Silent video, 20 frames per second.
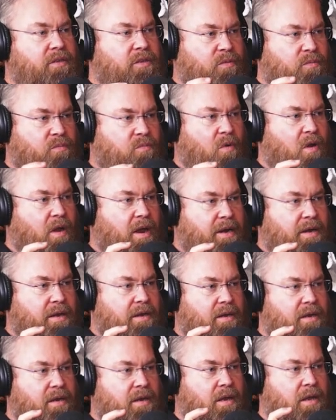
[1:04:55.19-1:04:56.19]
to write
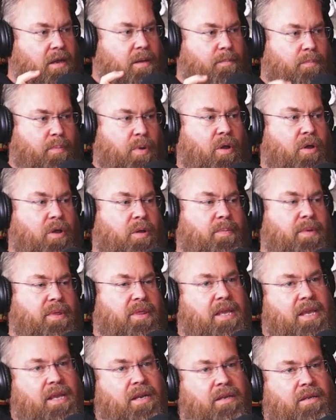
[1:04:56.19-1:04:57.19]
a book, but
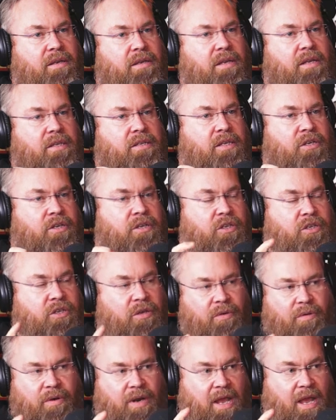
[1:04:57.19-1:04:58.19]
then yeah. essentially
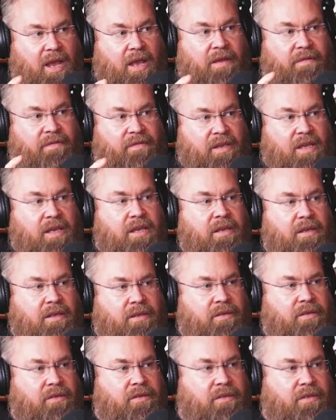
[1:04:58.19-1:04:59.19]
two and a half
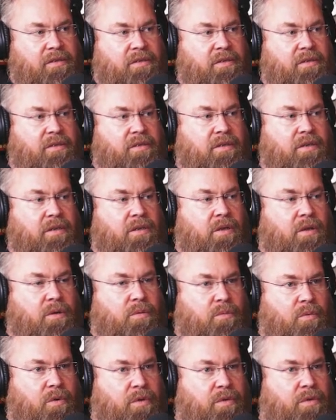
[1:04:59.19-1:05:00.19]
years yeah.
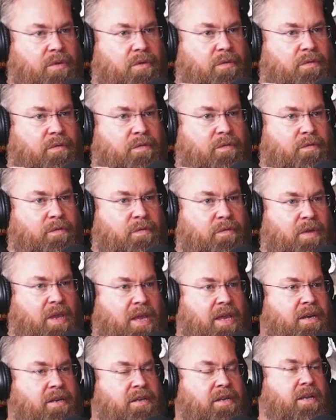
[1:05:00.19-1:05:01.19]
worth of
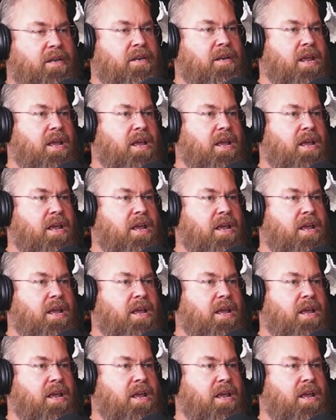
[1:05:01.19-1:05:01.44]
editing.